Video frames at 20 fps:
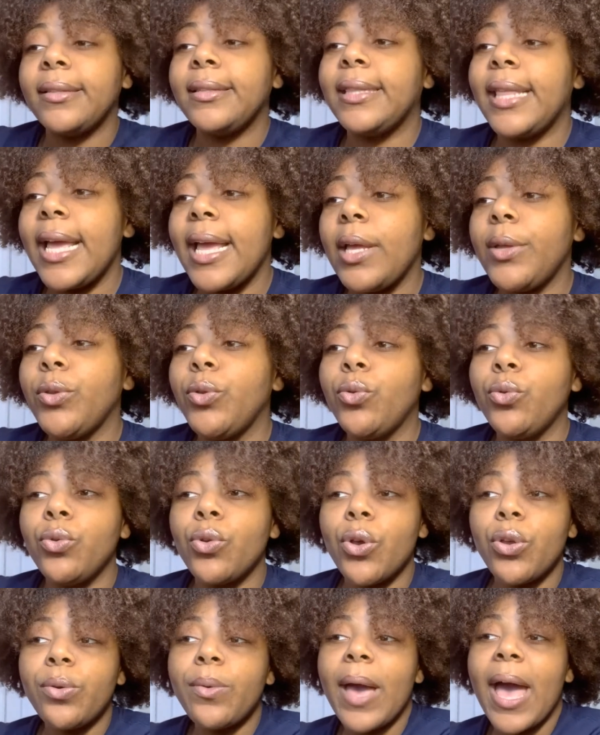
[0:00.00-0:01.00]
then you
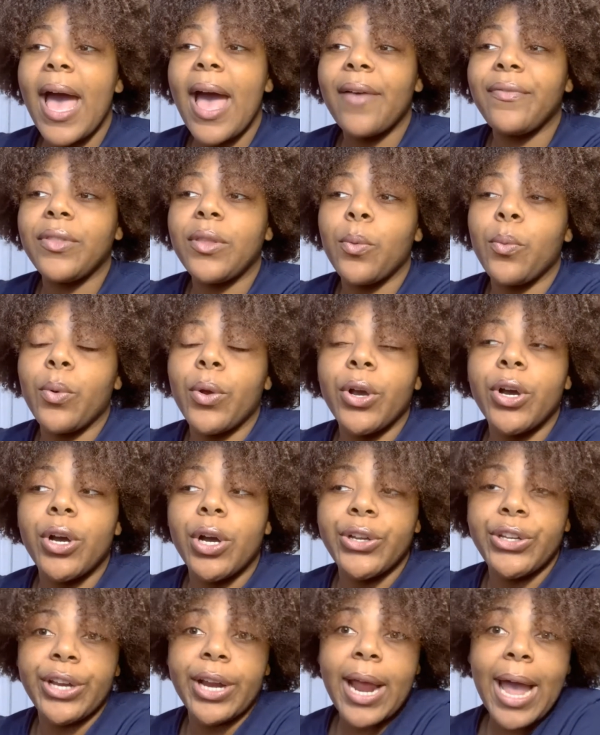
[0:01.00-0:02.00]
know you have to work
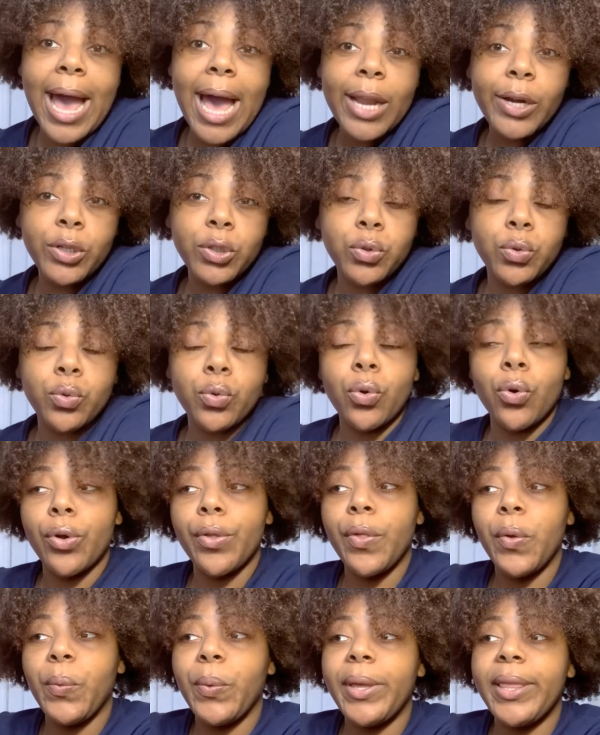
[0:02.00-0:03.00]
on your attitude
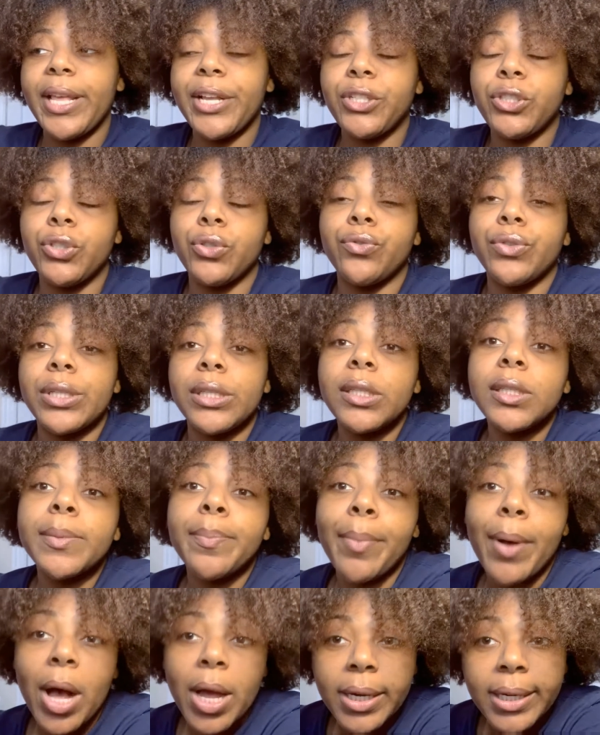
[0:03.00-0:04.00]
or the way that you're
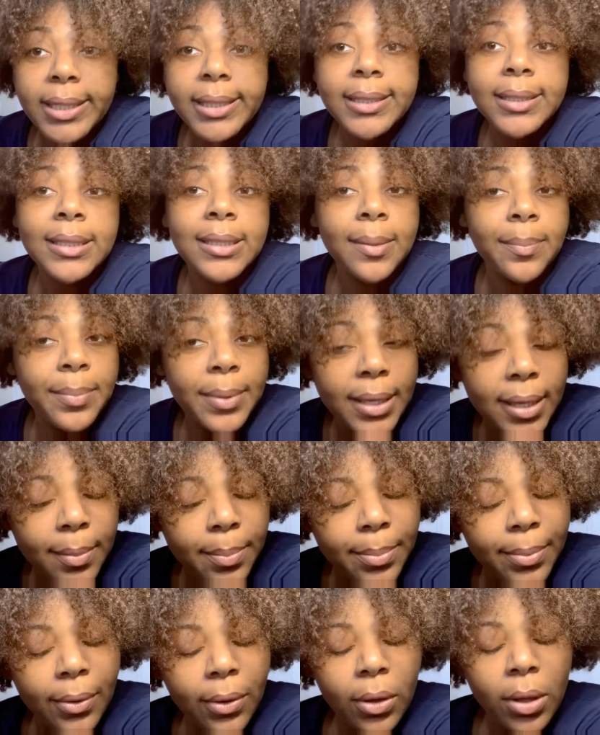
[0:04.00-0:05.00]
responding to
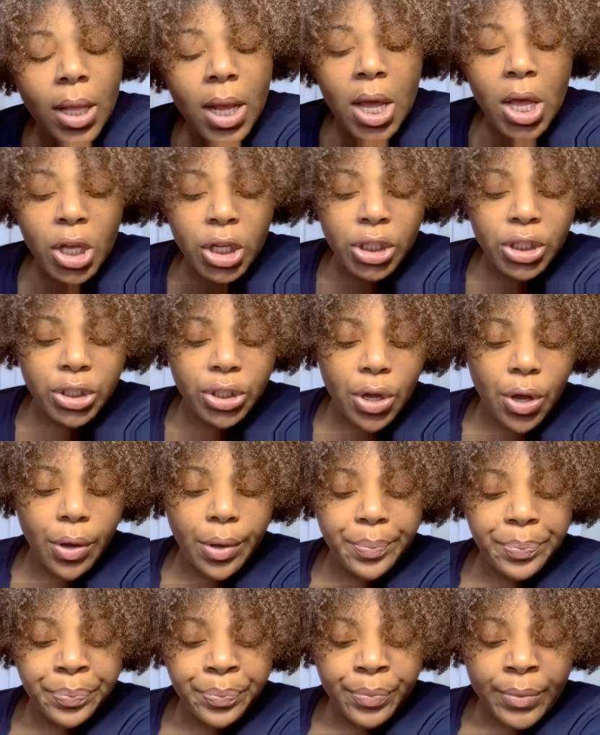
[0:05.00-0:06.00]
people.
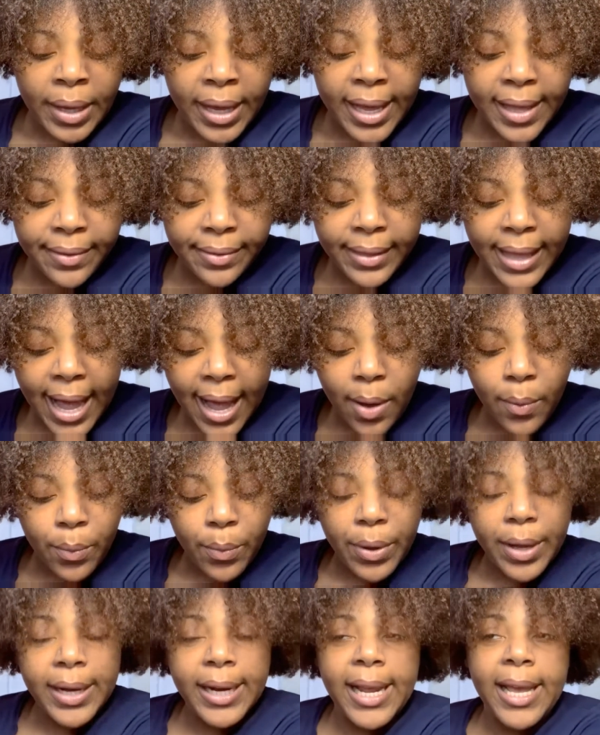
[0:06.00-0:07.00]
So in that
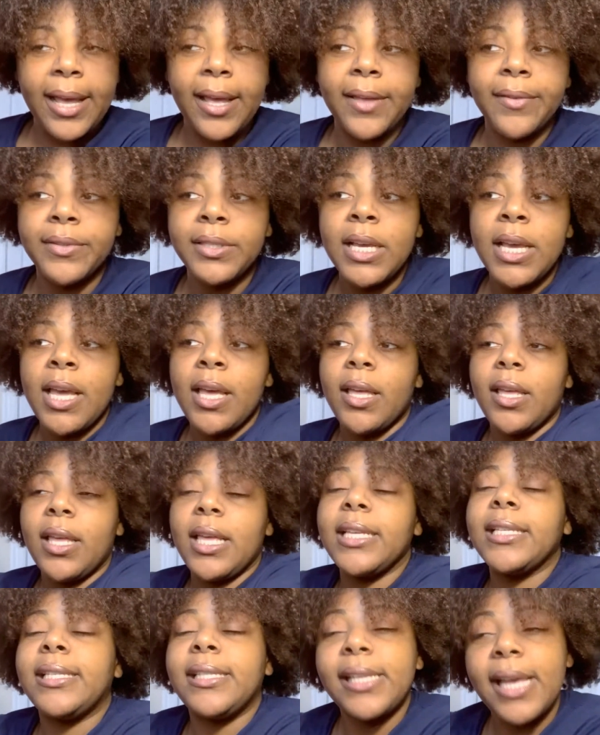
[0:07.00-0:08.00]
one, if
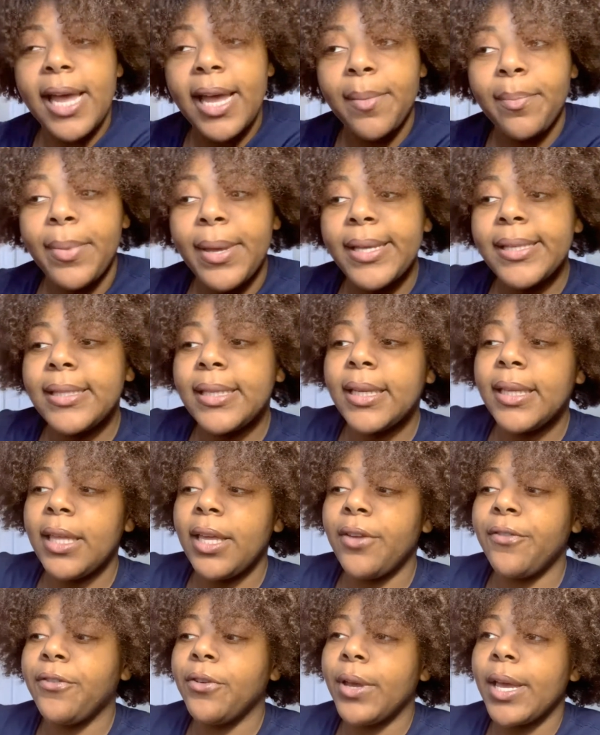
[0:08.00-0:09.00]
it's saying
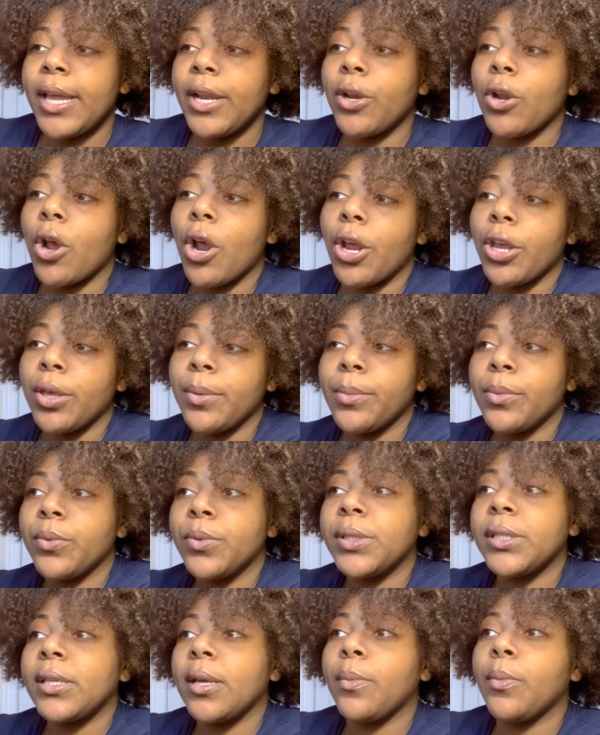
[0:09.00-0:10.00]
basically, if you get in an argument
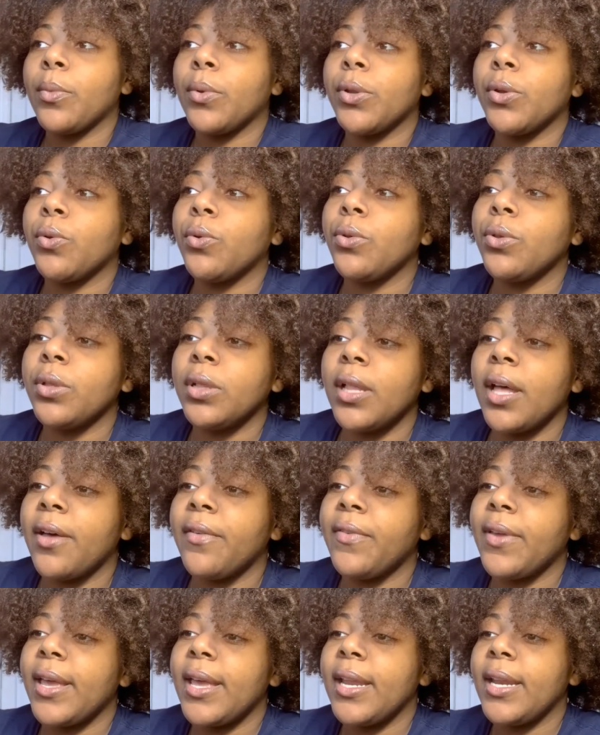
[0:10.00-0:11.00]
with someone who you
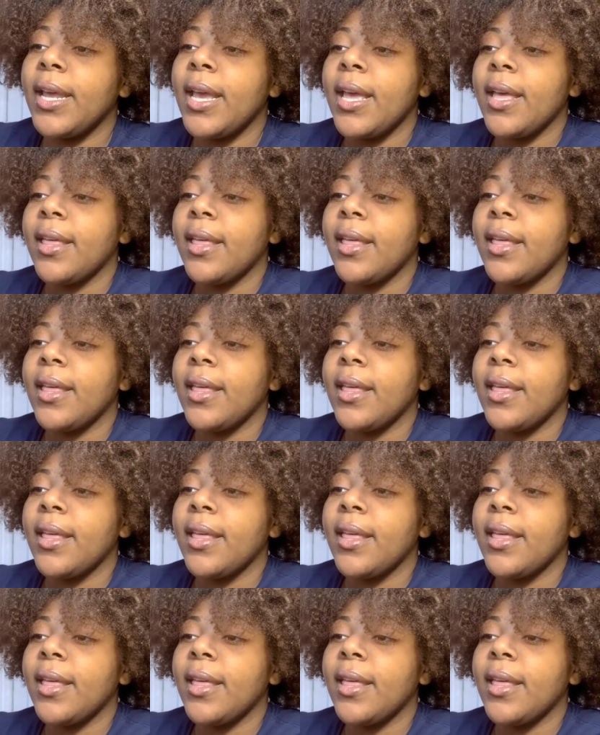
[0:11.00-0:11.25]
love and